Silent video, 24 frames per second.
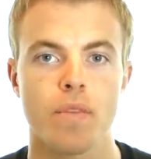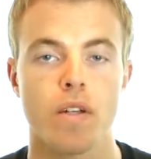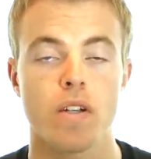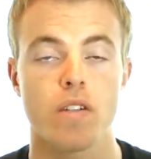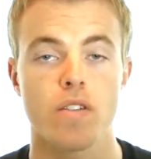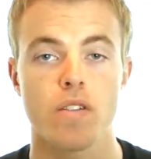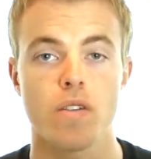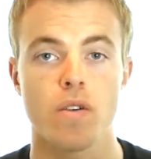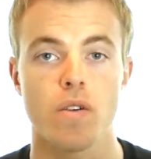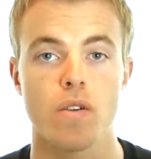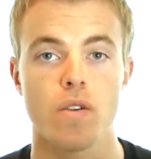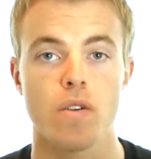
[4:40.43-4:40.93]

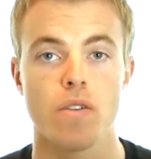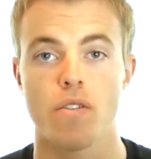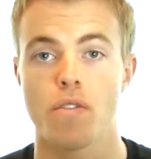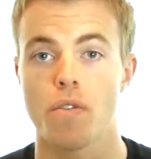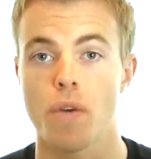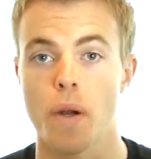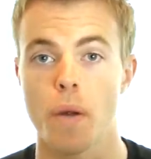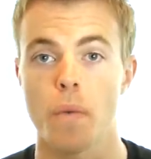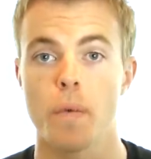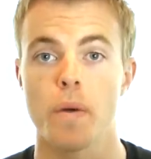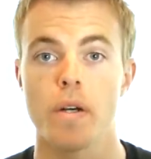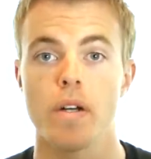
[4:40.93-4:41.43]
So
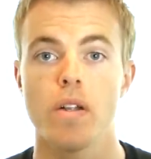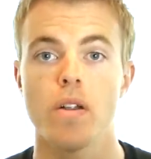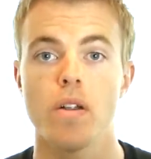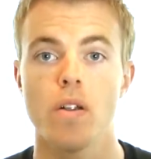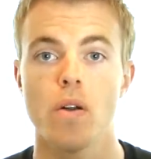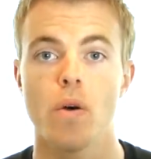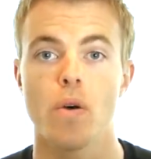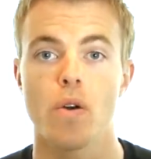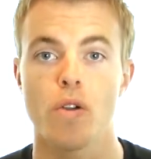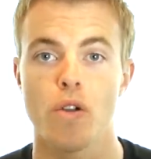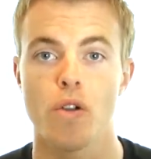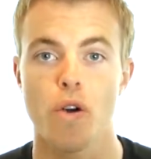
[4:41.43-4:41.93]
free
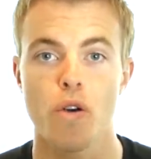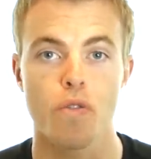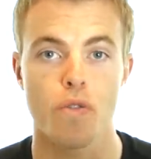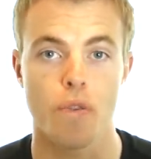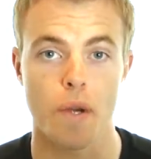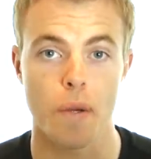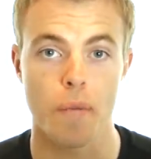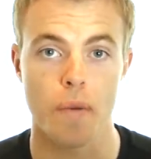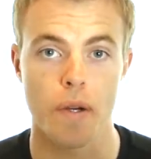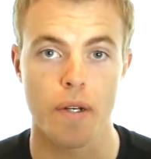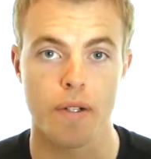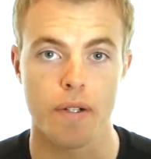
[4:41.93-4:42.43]
will or no
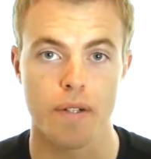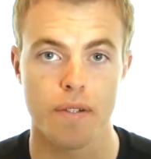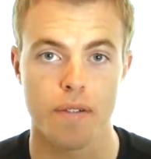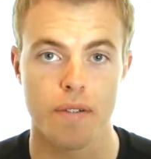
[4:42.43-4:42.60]
free will?